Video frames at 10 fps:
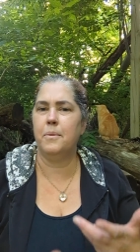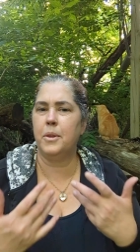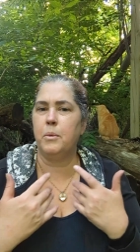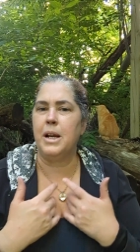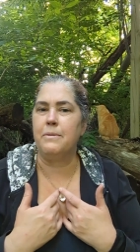
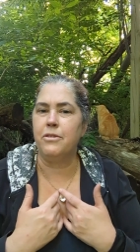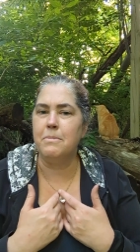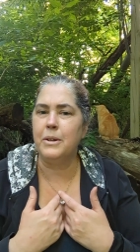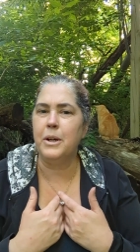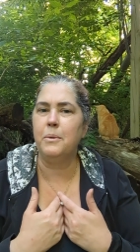The one I'm
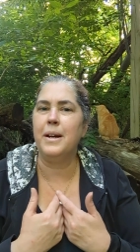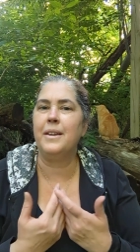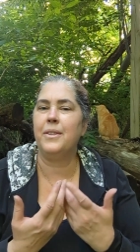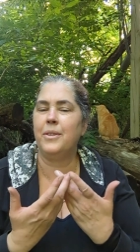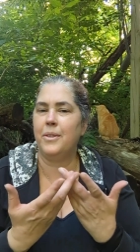familiar
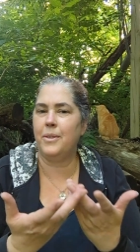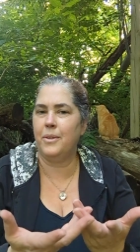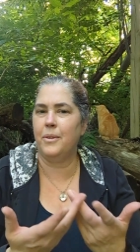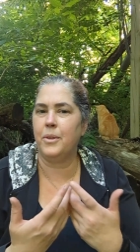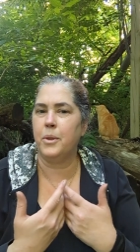with,
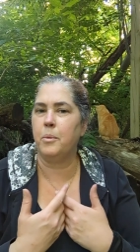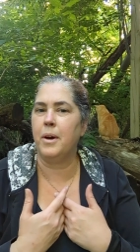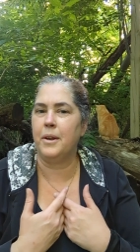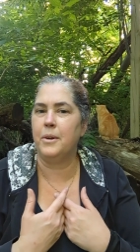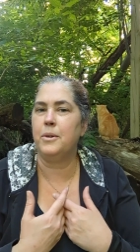
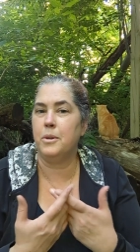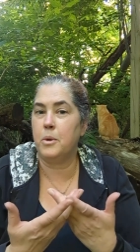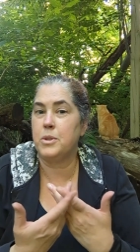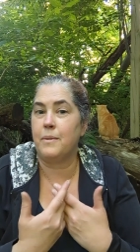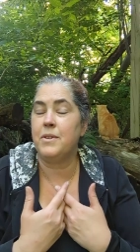
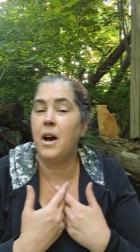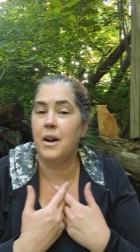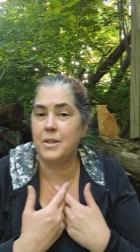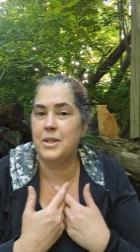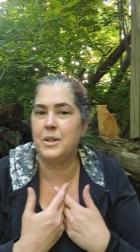those I've
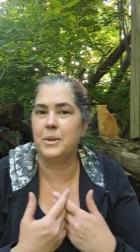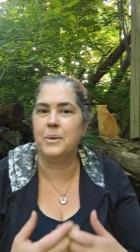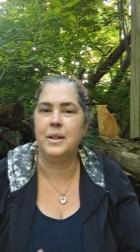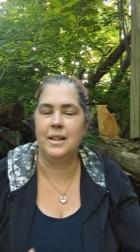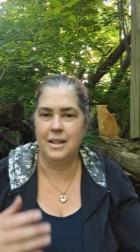talked to,
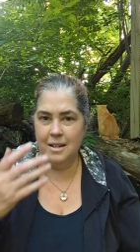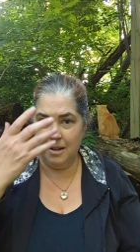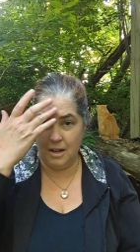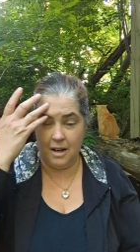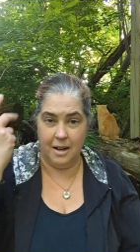
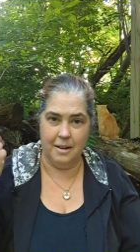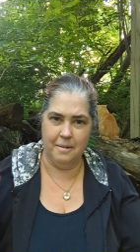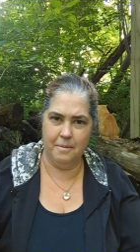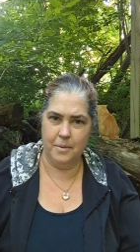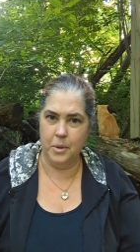
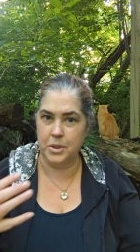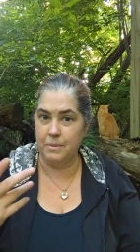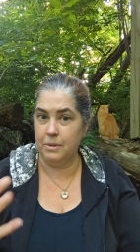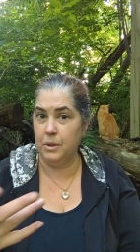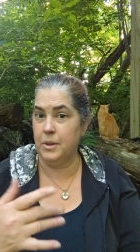those
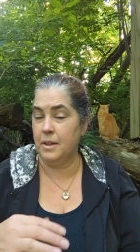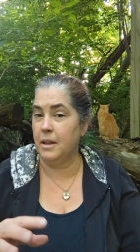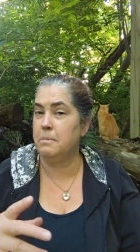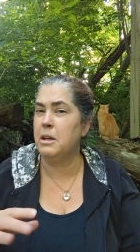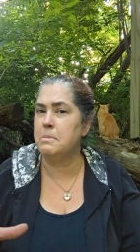I've learned
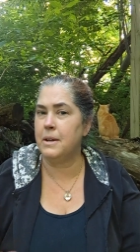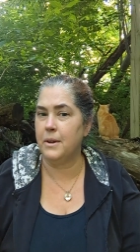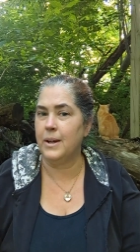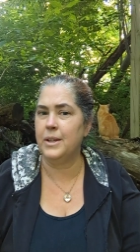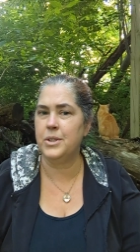a little bit of
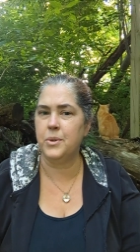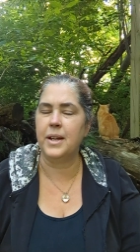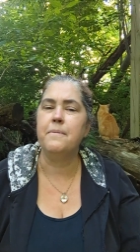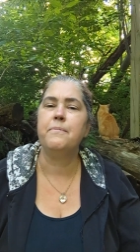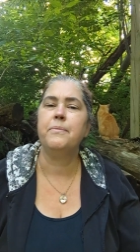their history.